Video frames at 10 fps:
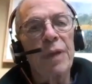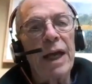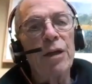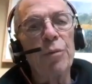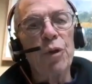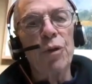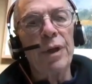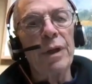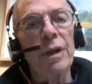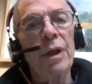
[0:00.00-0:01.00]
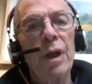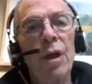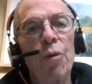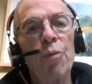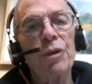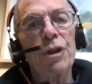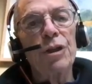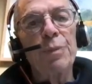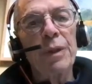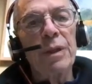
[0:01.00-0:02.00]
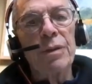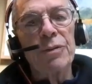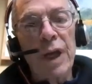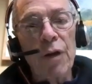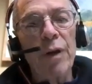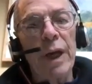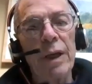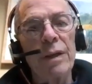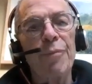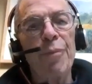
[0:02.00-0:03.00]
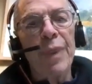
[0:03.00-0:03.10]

Black community, which has been segregated.